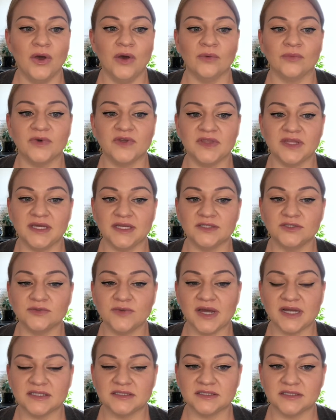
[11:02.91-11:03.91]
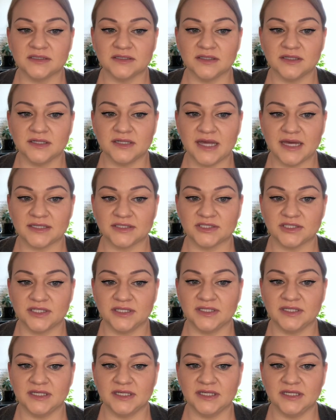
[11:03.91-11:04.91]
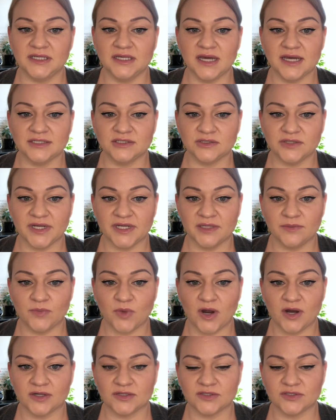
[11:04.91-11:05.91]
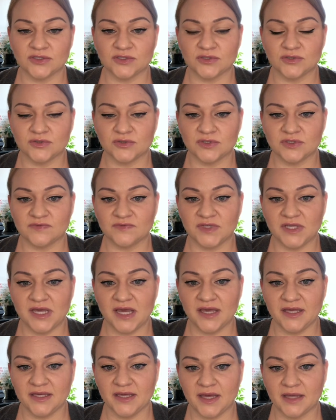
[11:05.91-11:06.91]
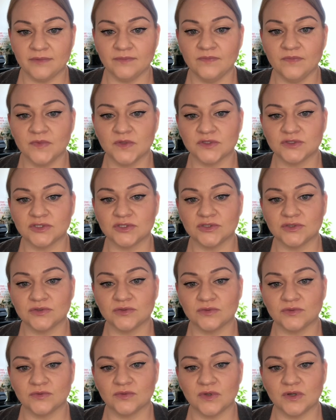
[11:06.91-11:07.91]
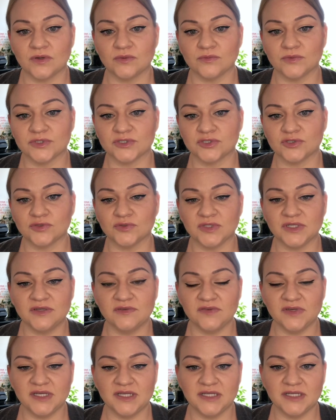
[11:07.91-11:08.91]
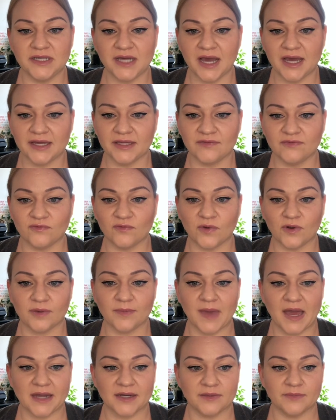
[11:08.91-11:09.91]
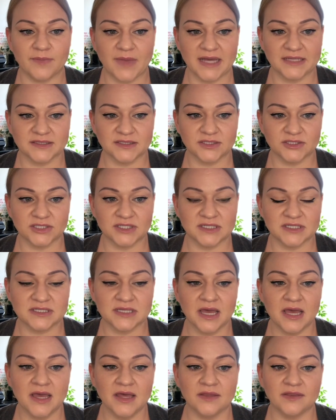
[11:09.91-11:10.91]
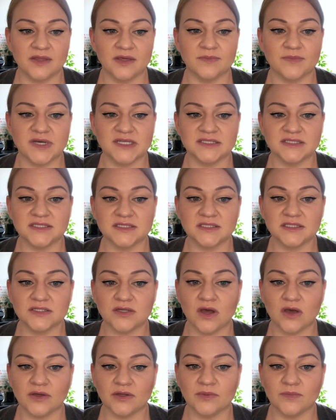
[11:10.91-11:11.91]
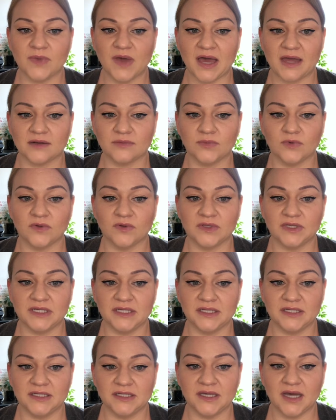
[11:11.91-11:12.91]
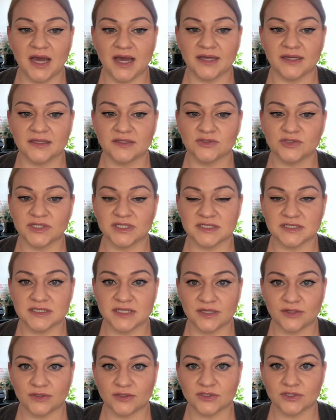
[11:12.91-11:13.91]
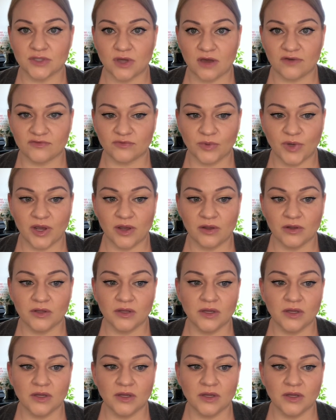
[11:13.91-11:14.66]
With indirect connection, EDI trading partners use VAN to retrieve EDI formatted messages. They must install compatible EDI translator software.